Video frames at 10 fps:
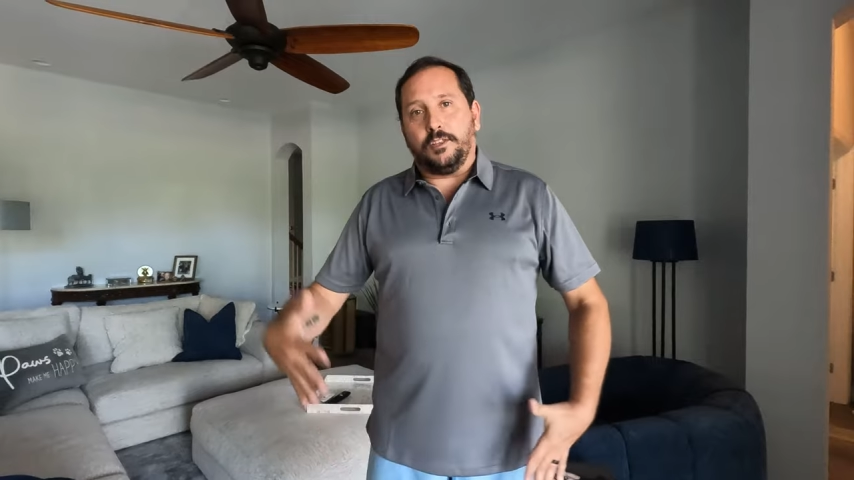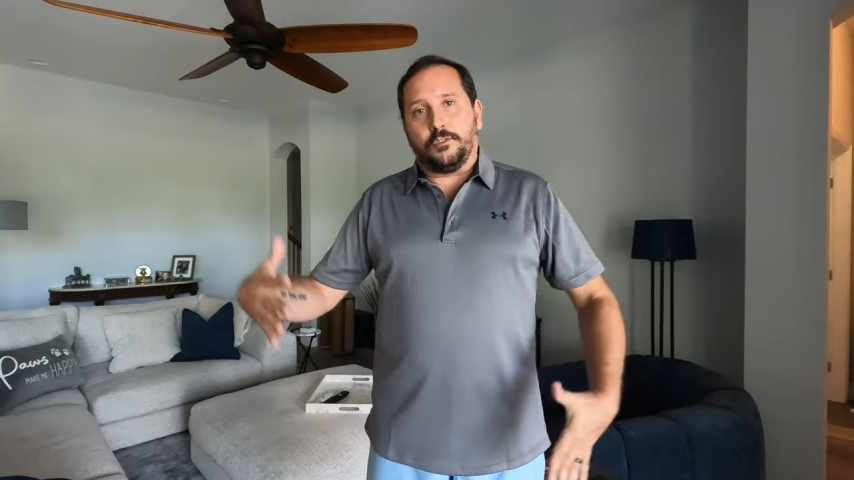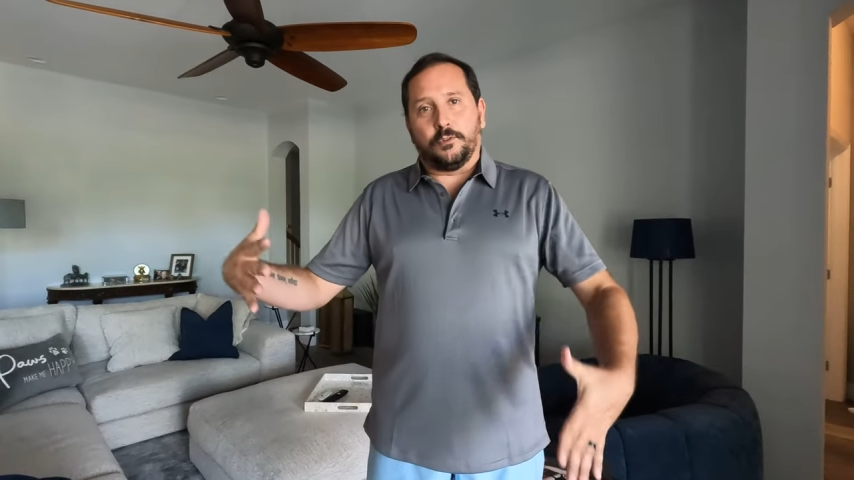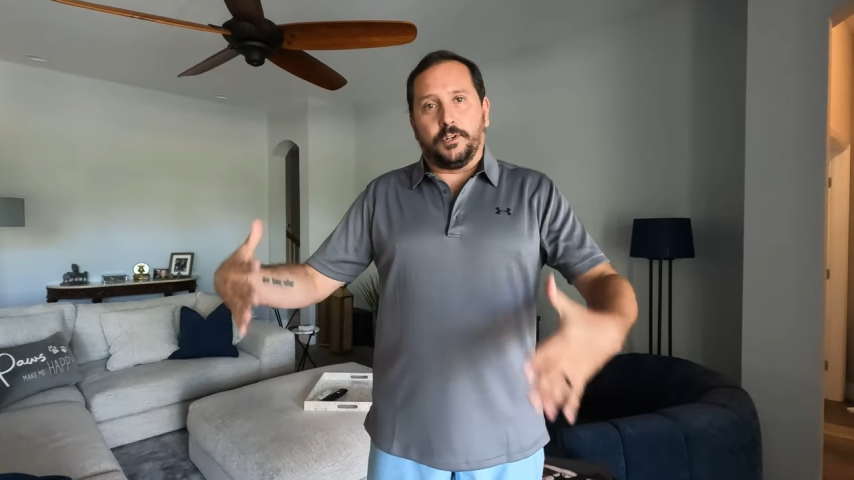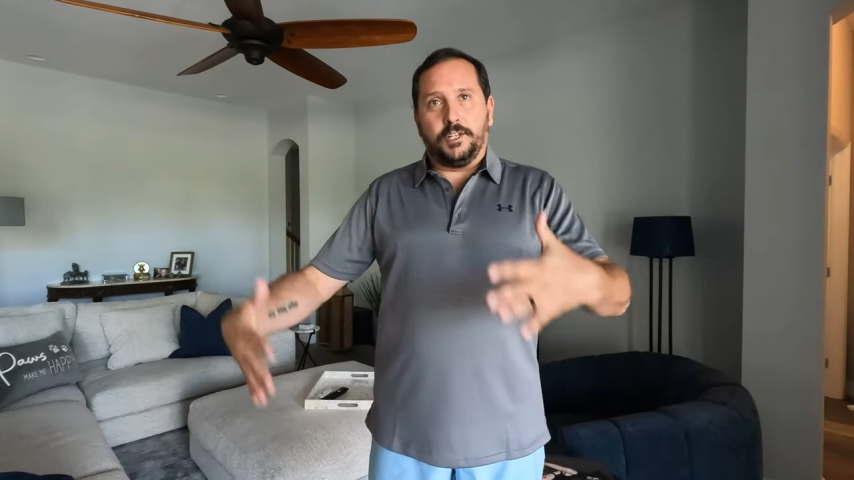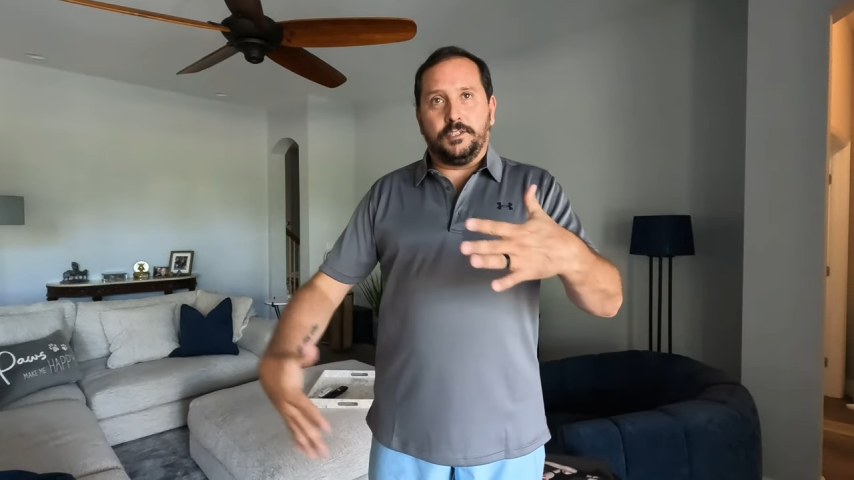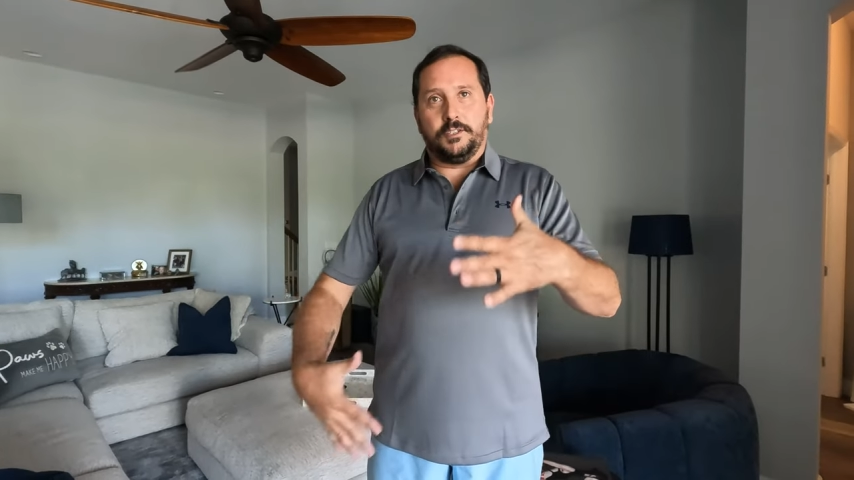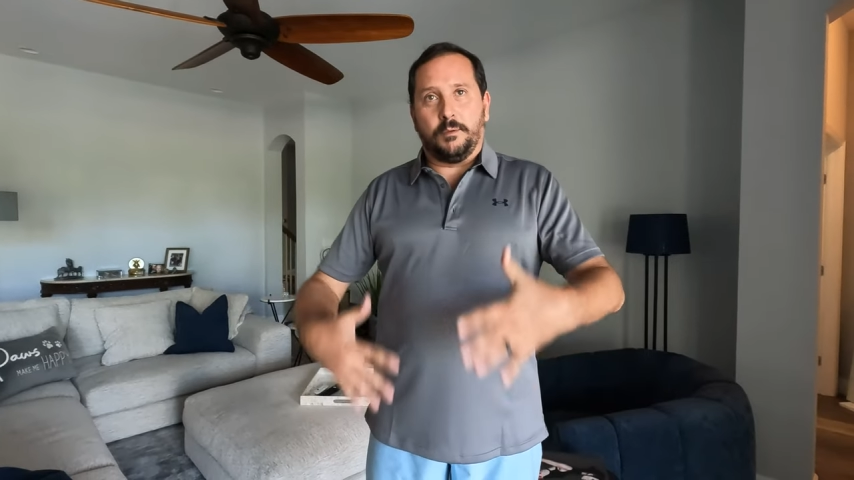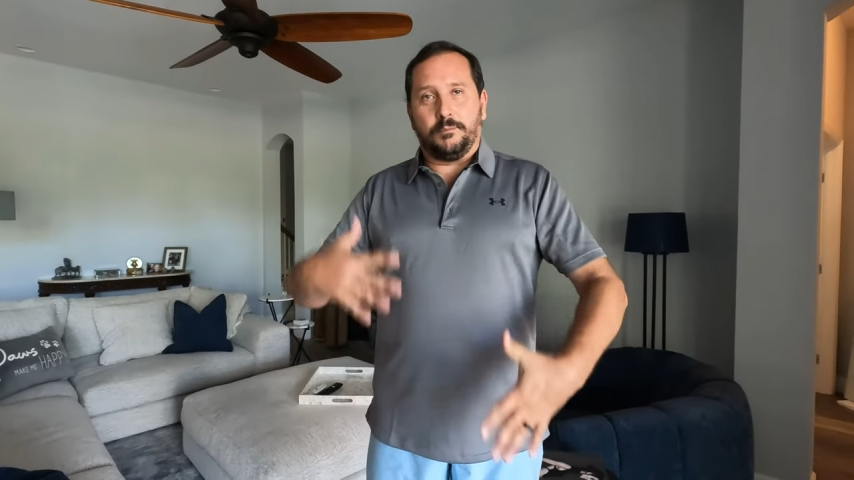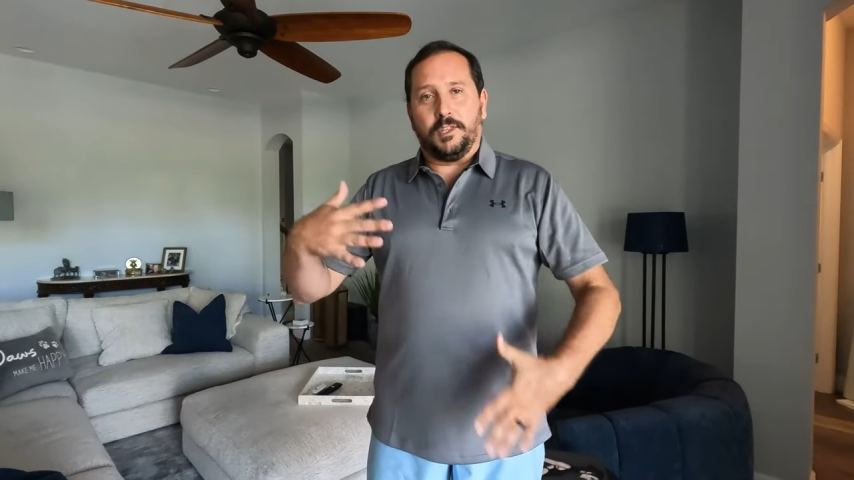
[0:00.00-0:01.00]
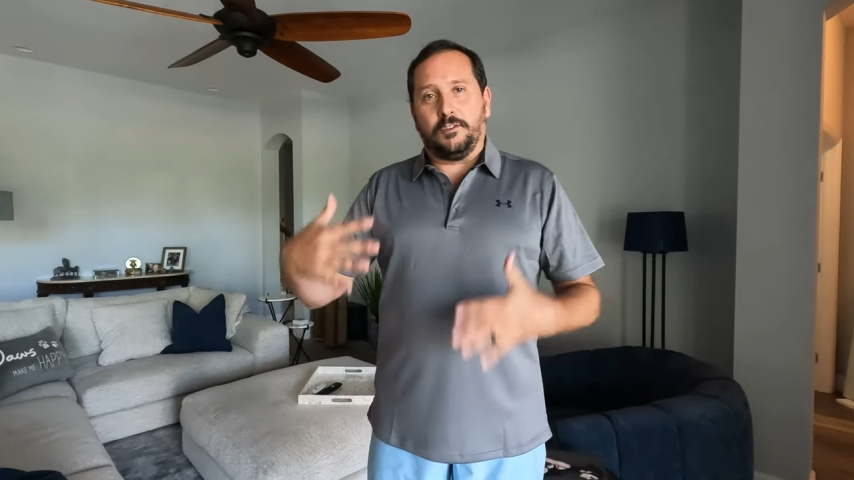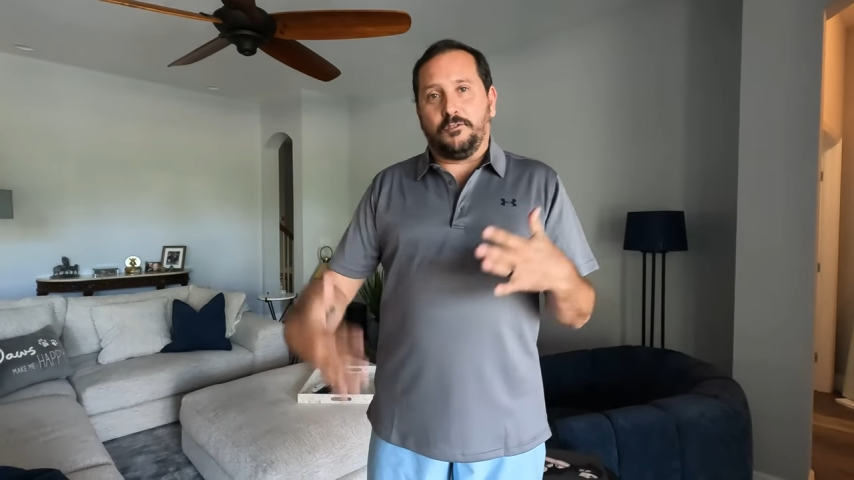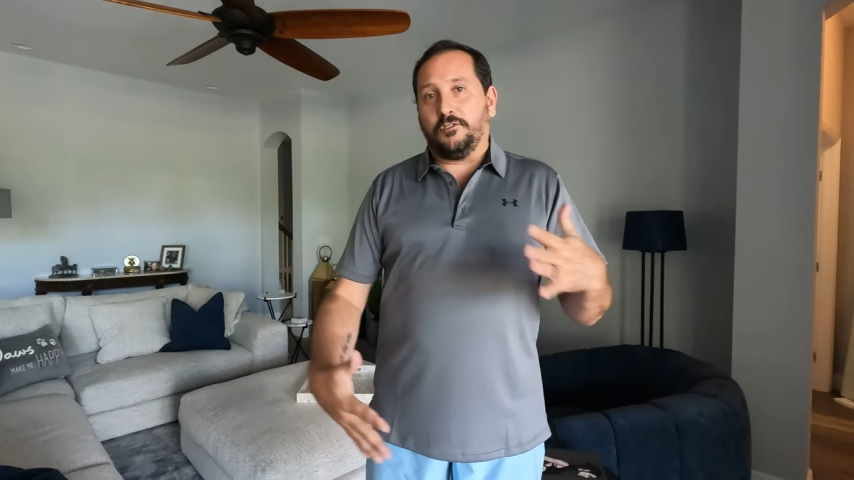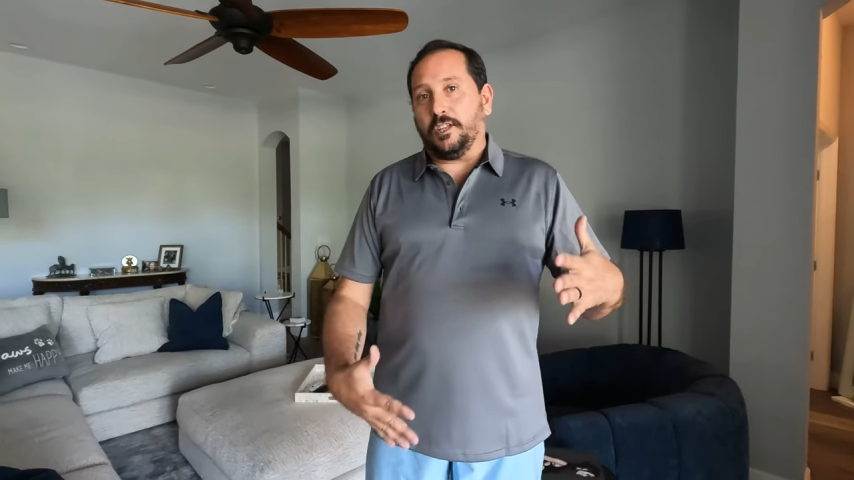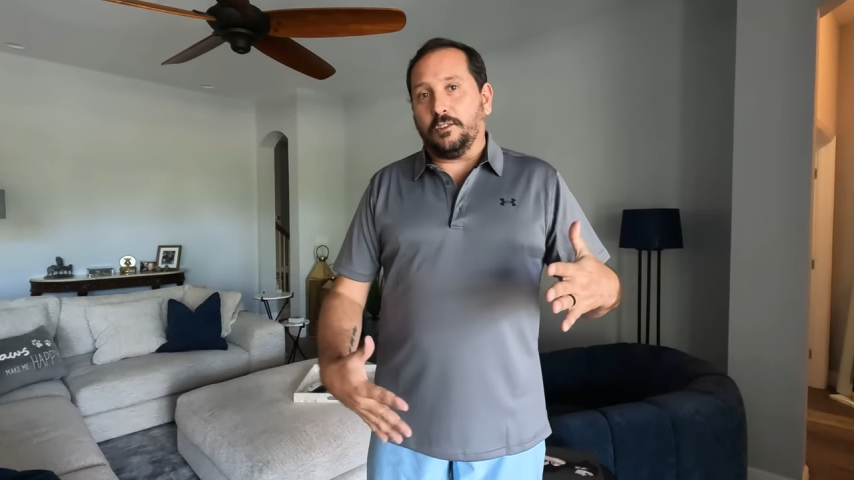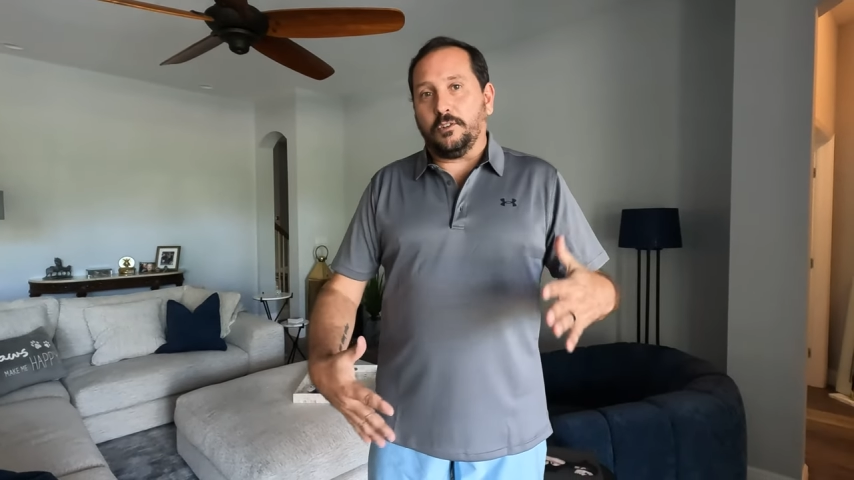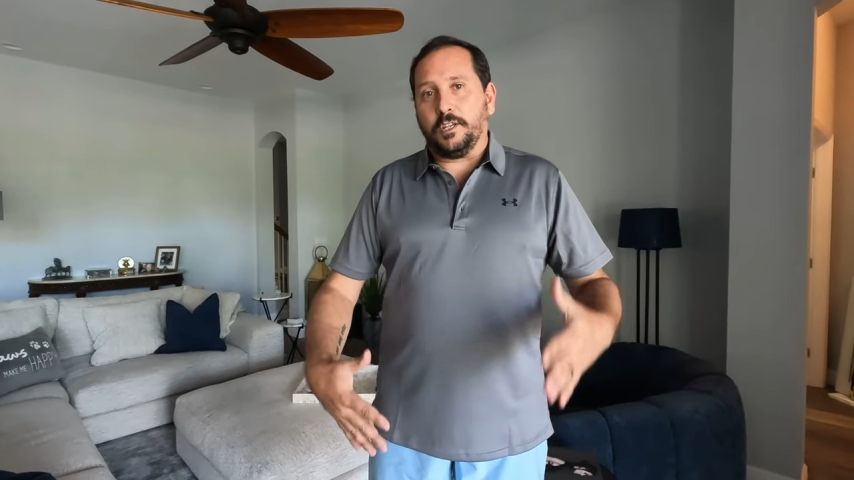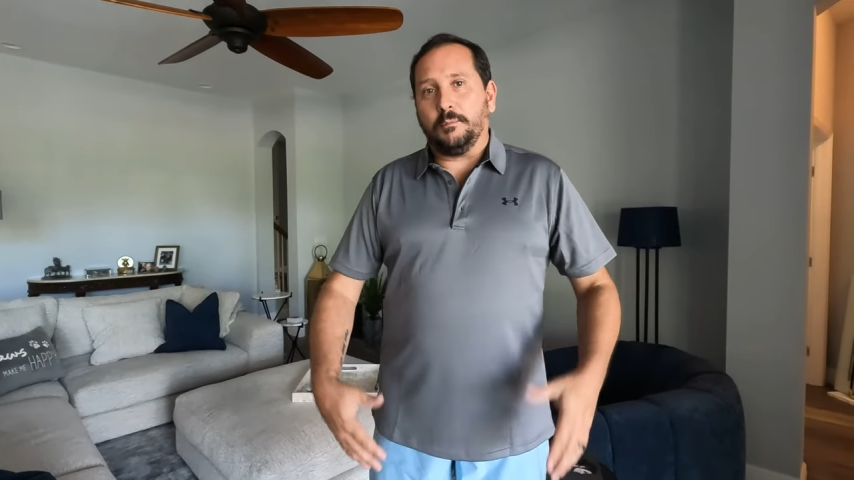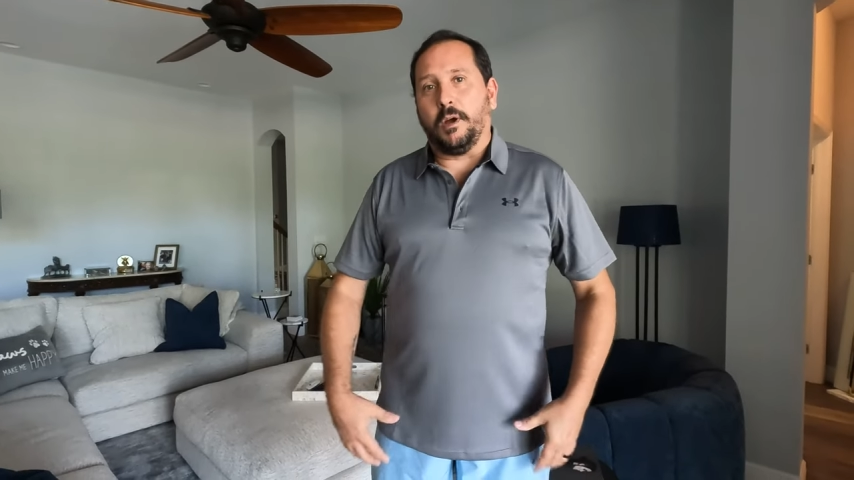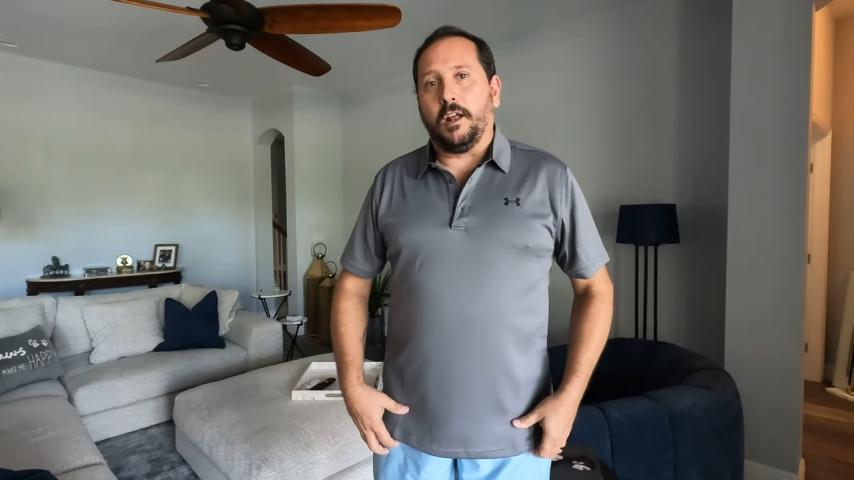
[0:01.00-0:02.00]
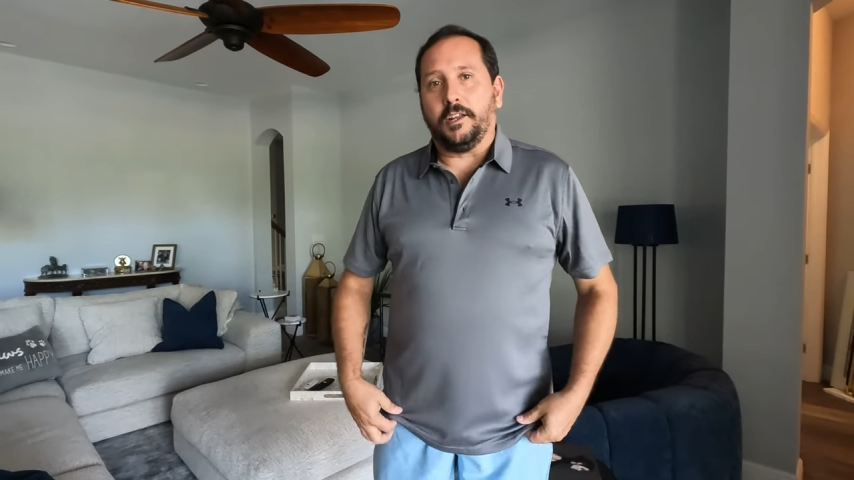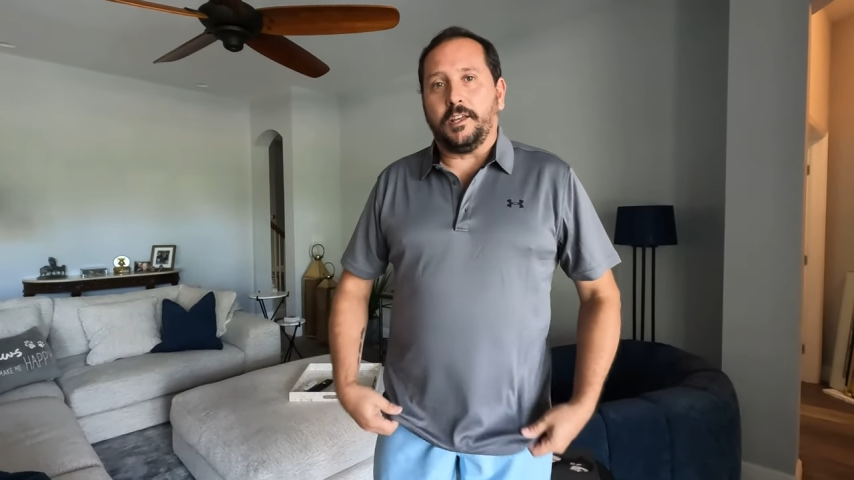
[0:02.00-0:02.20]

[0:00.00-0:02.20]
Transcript: 30-something fit-looking body,